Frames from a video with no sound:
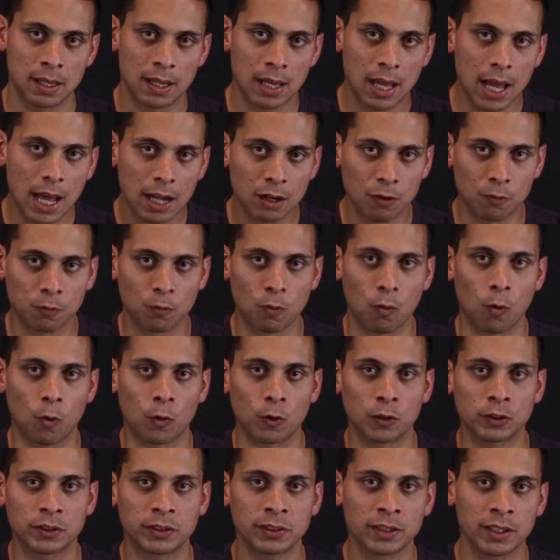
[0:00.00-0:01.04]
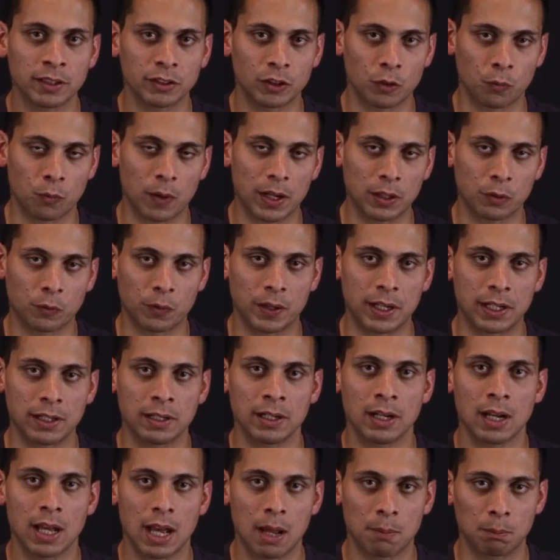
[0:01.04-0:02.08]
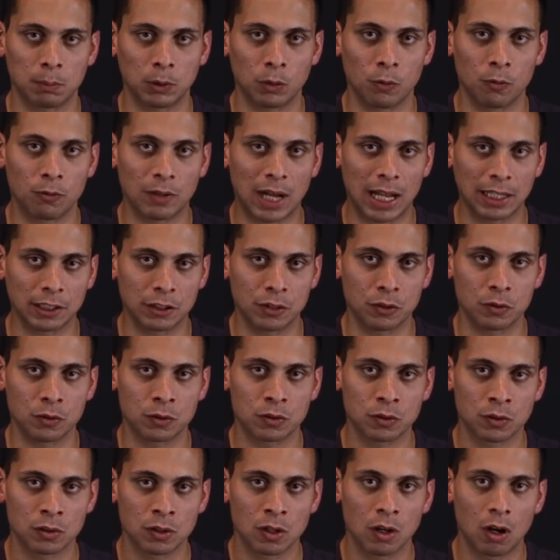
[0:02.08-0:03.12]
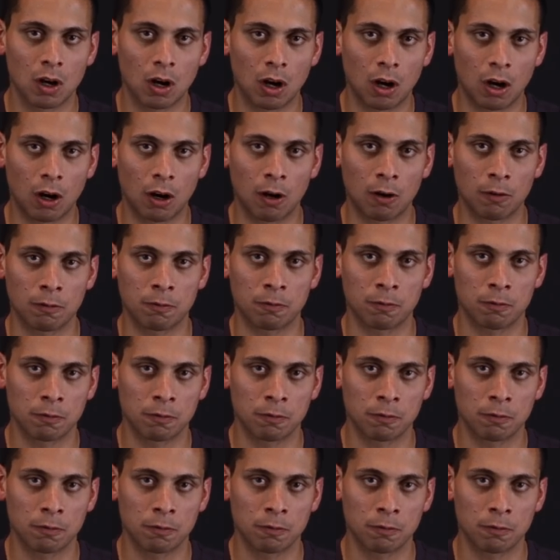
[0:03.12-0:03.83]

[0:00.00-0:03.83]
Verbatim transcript: and of course, the red, green, and blue values of